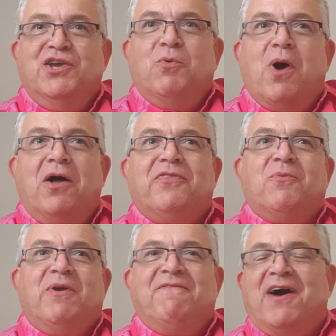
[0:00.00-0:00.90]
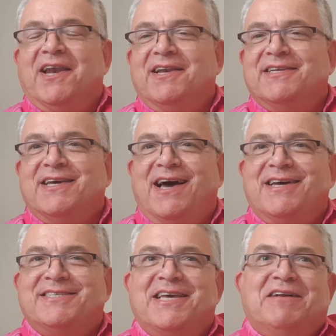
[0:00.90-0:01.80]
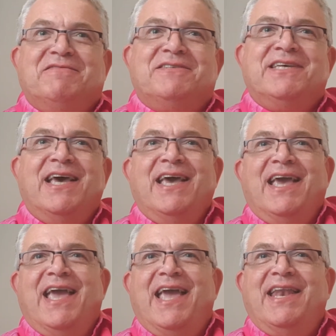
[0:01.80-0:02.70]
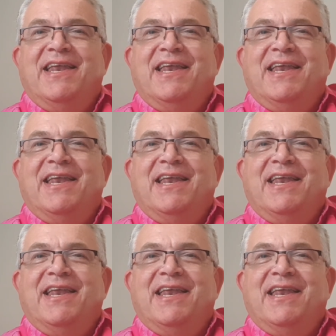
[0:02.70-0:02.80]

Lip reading: new world that we find ourselves in.